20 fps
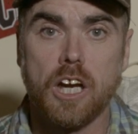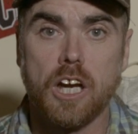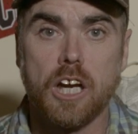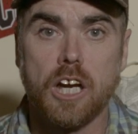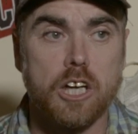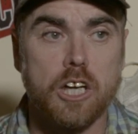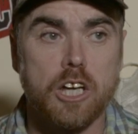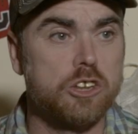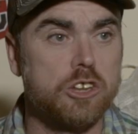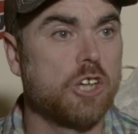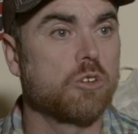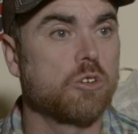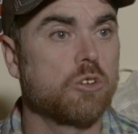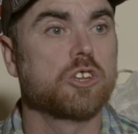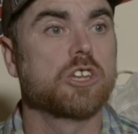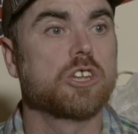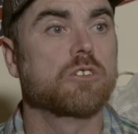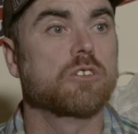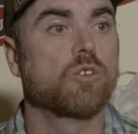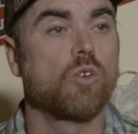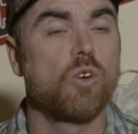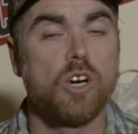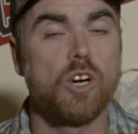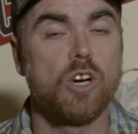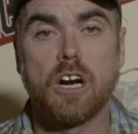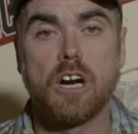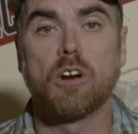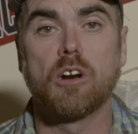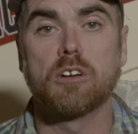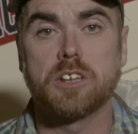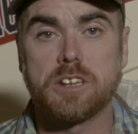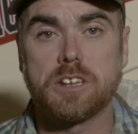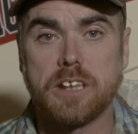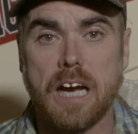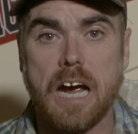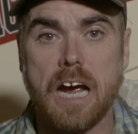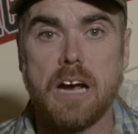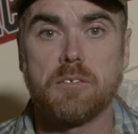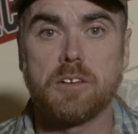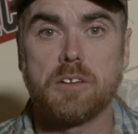He goes, "It was the one and only
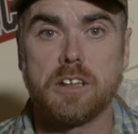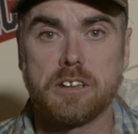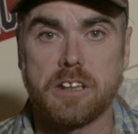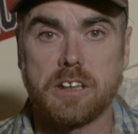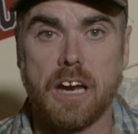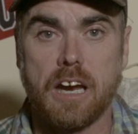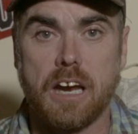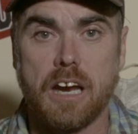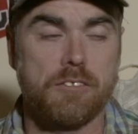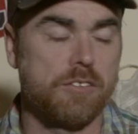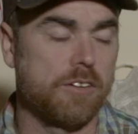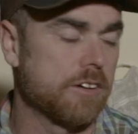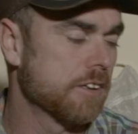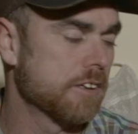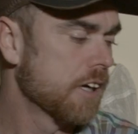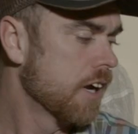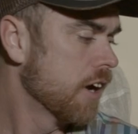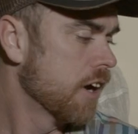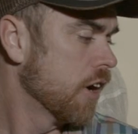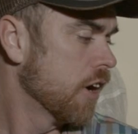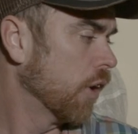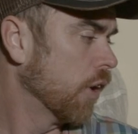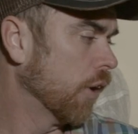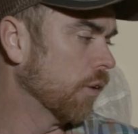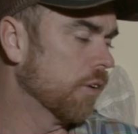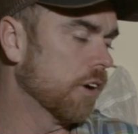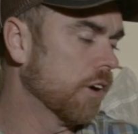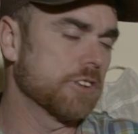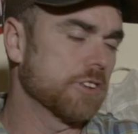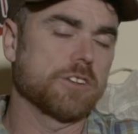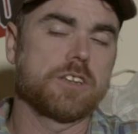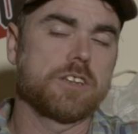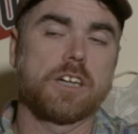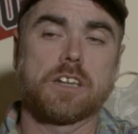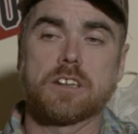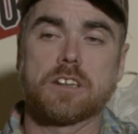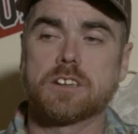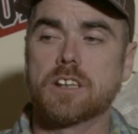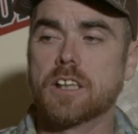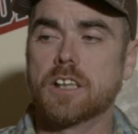Siamese catfish." And Russell
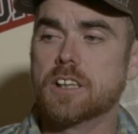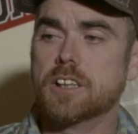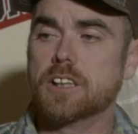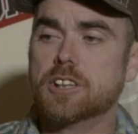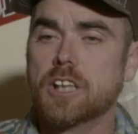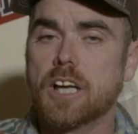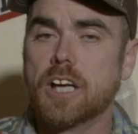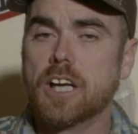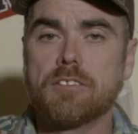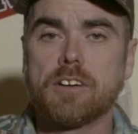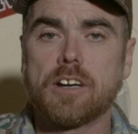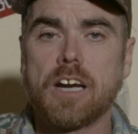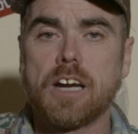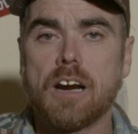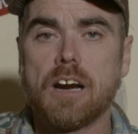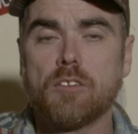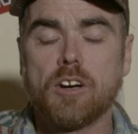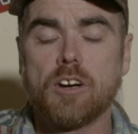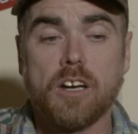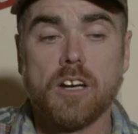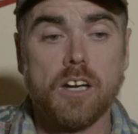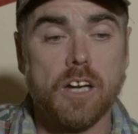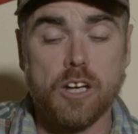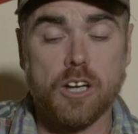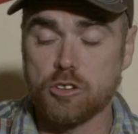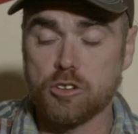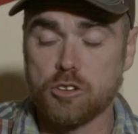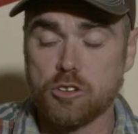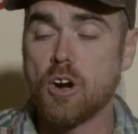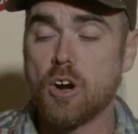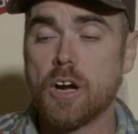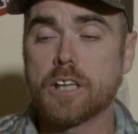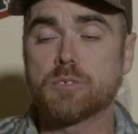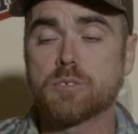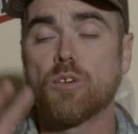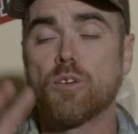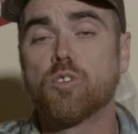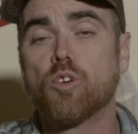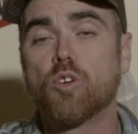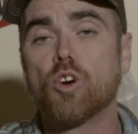Tucker said, "Did you have a camera?" He goes, "No, that's
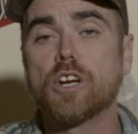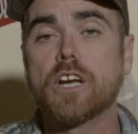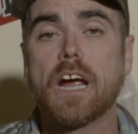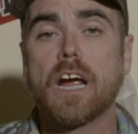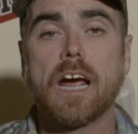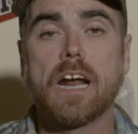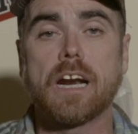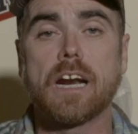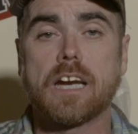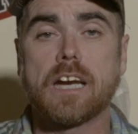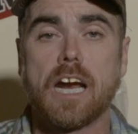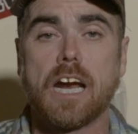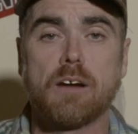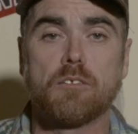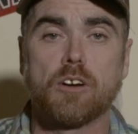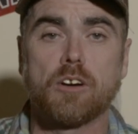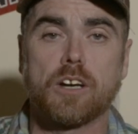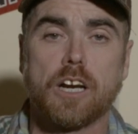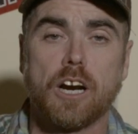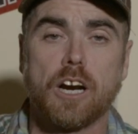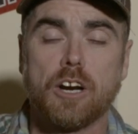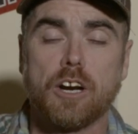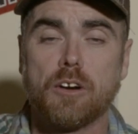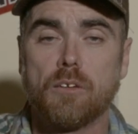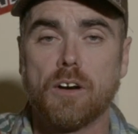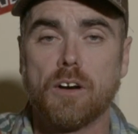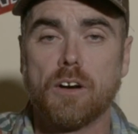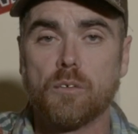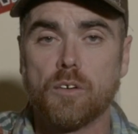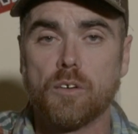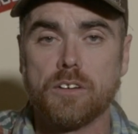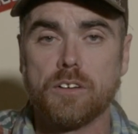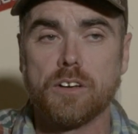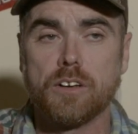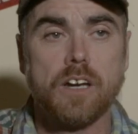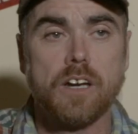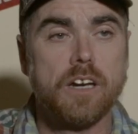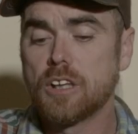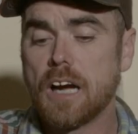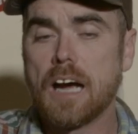before you had a camera carried around with you.
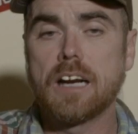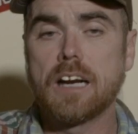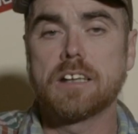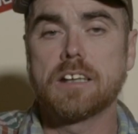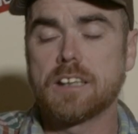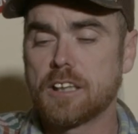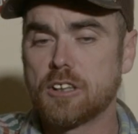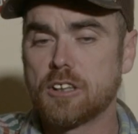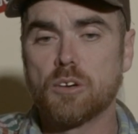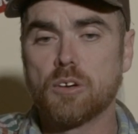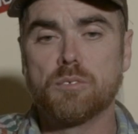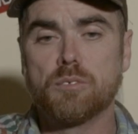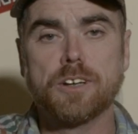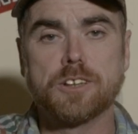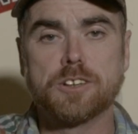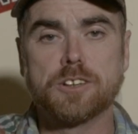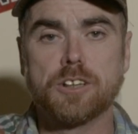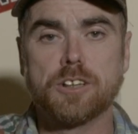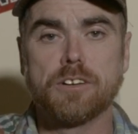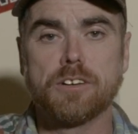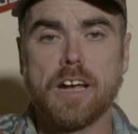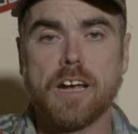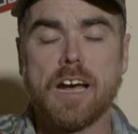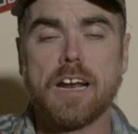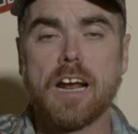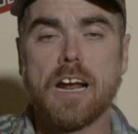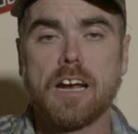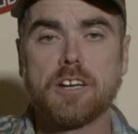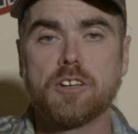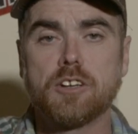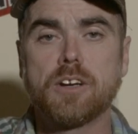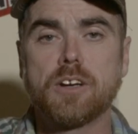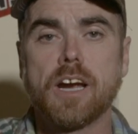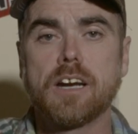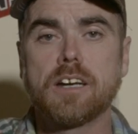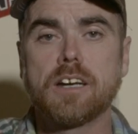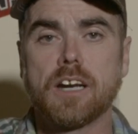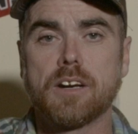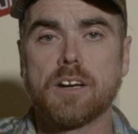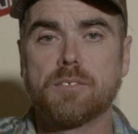I didn't take no picture of that. You
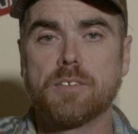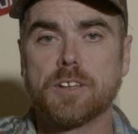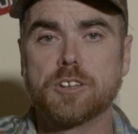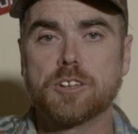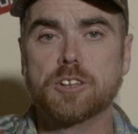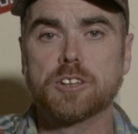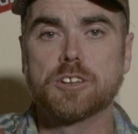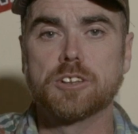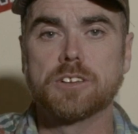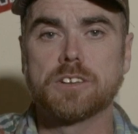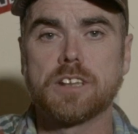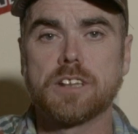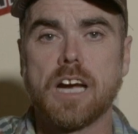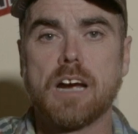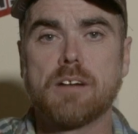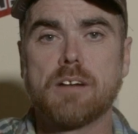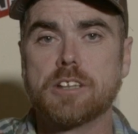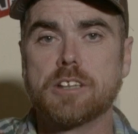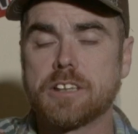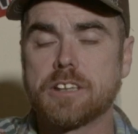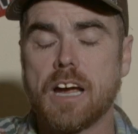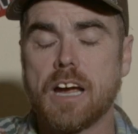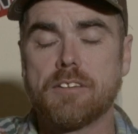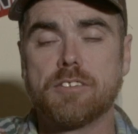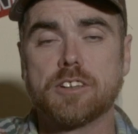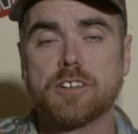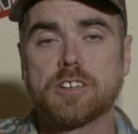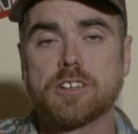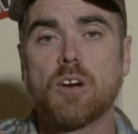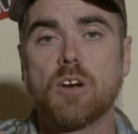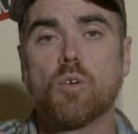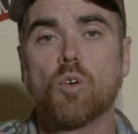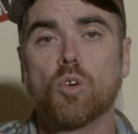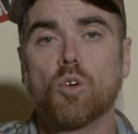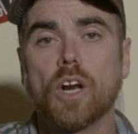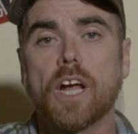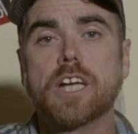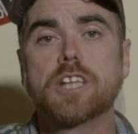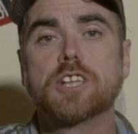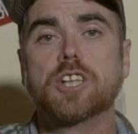can't take pictures of Siamese catfish. They
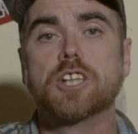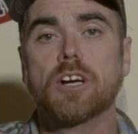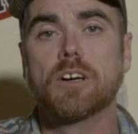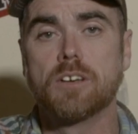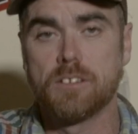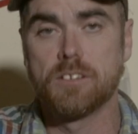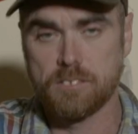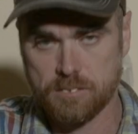won't let you."